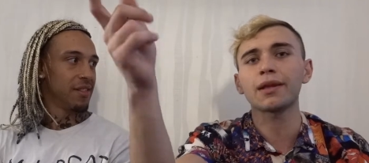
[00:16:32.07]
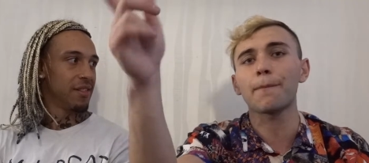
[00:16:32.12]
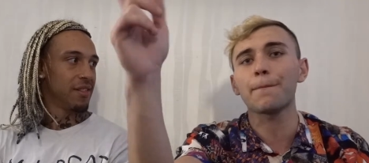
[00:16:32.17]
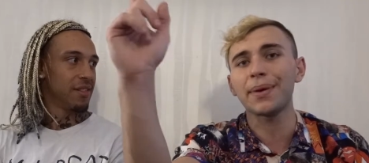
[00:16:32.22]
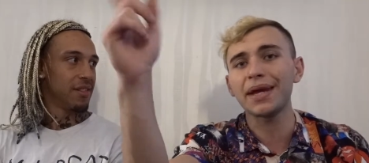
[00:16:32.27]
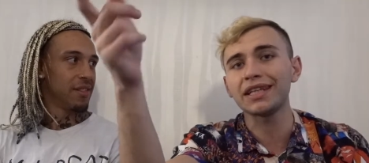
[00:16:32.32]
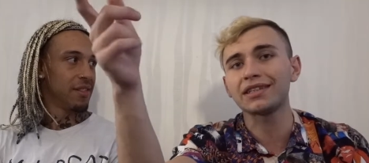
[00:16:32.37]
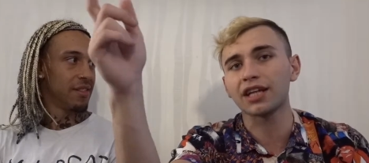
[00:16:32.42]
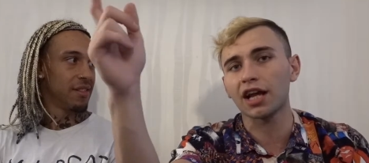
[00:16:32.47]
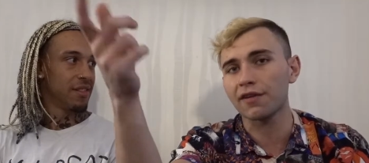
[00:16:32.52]
Speaker 1: the
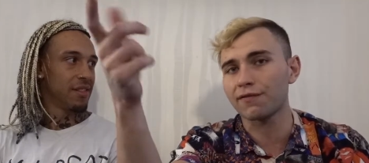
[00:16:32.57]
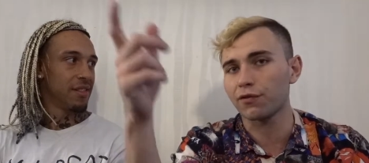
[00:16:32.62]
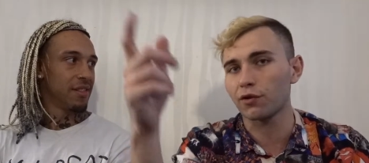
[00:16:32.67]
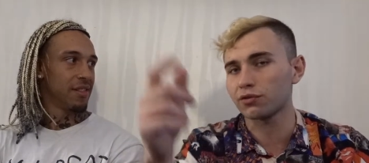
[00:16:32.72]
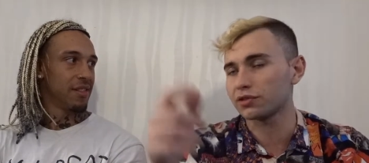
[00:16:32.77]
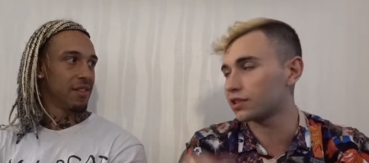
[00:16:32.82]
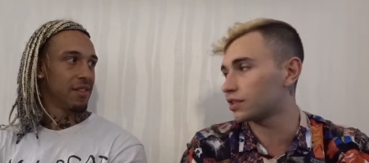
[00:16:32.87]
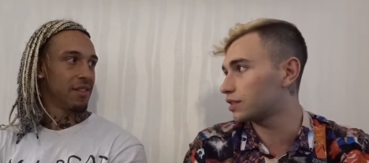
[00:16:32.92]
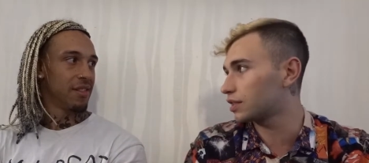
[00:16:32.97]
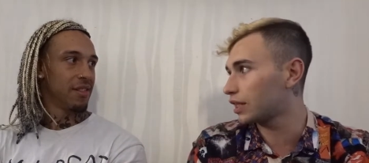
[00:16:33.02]
Beats
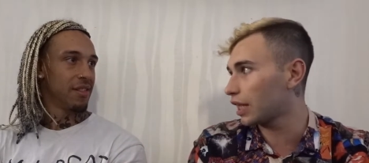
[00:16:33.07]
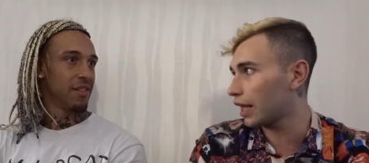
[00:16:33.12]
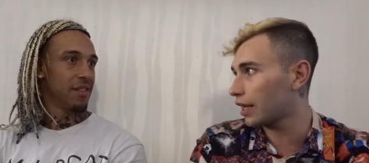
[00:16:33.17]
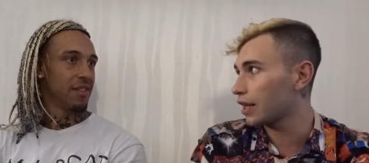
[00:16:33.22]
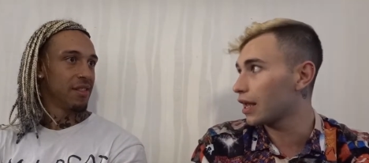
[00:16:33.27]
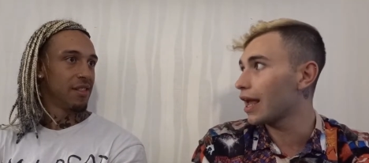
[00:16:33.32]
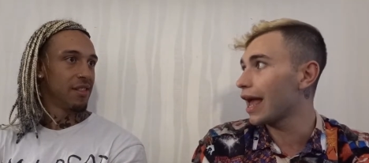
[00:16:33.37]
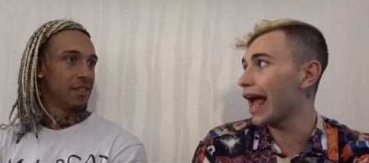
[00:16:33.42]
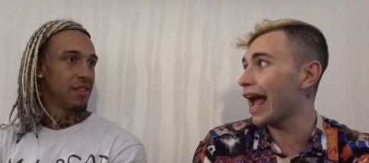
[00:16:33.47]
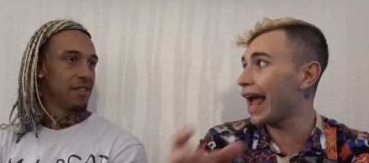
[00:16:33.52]
headphones
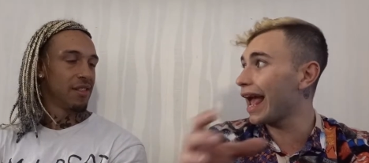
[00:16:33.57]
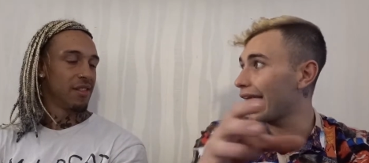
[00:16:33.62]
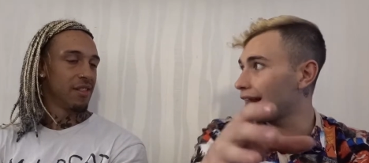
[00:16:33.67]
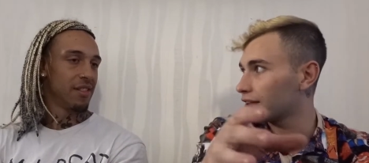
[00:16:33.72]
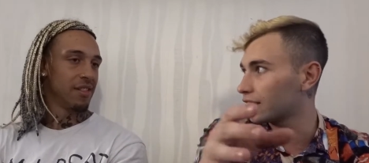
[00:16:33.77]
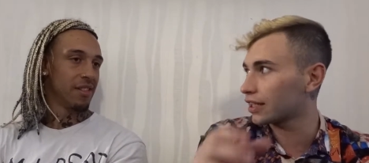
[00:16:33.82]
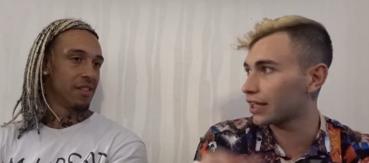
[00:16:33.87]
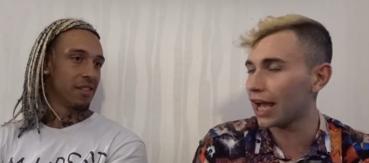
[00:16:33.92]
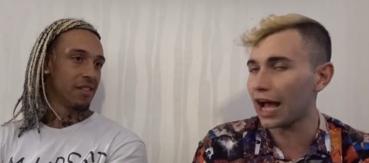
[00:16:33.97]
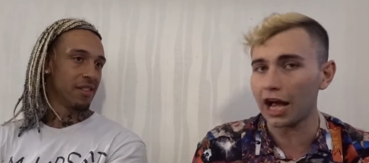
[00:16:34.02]
instead
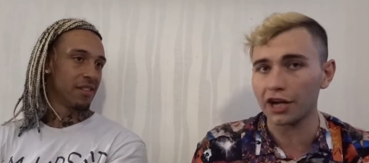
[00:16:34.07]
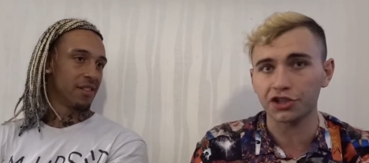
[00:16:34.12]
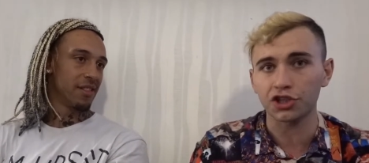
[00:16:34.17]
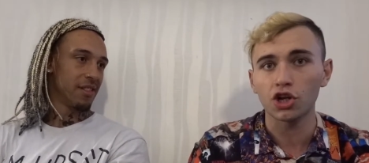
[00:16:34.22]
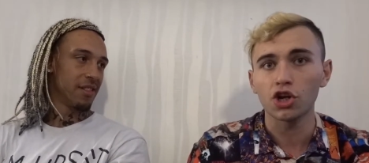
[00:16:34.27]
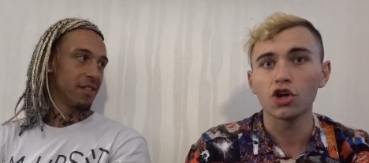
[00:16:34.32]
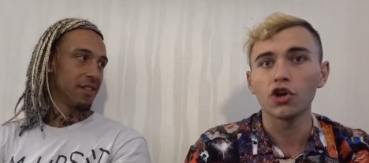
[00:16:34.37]
and the cash.